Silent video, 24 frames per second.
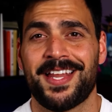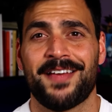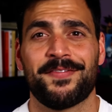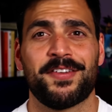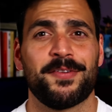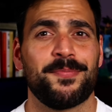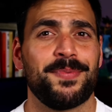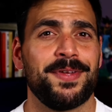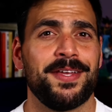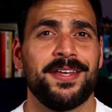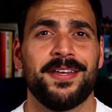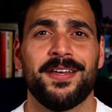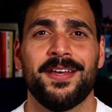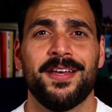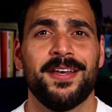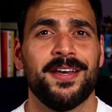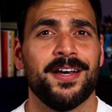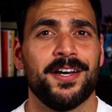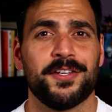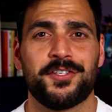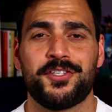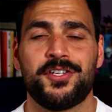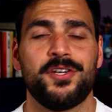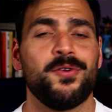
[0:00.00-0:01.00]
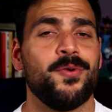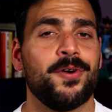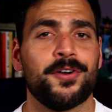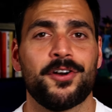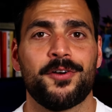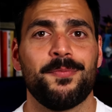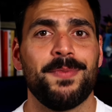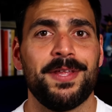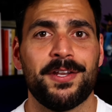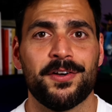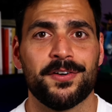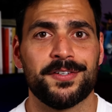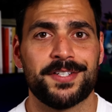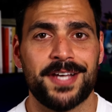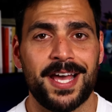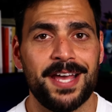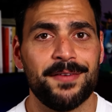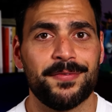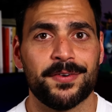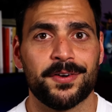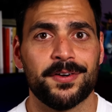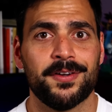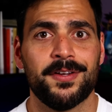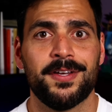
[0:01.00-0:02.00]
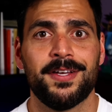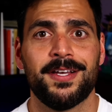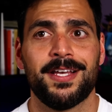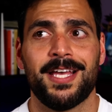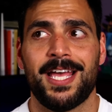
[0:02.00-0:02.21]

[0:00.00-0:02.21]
have to be a 200-meter diver